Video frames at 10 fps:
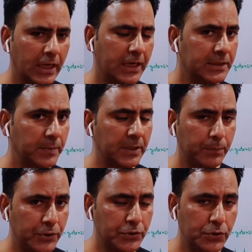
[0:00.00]
It is being
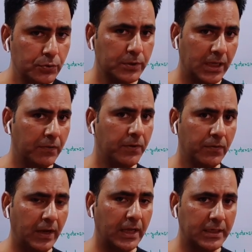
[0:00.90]
presumed
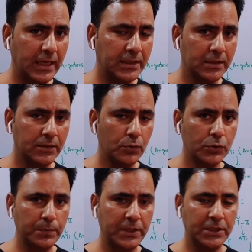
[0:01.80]
everywhere that
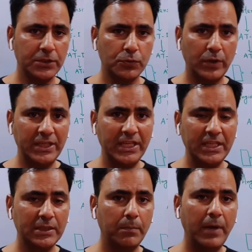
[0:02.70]
those patients who are
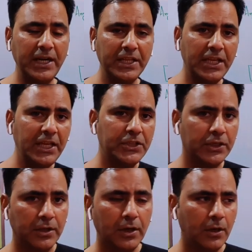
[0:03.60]
taking the
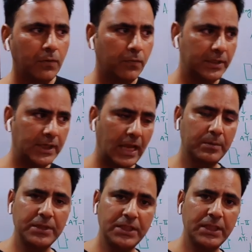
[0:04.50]
medication for
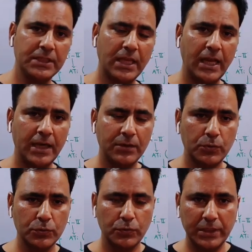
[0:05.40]
diabetes and
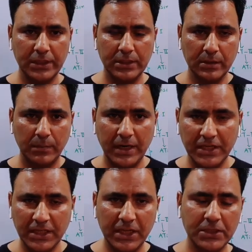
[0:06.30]
those who are taking the
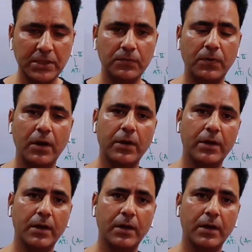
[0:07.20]
medication for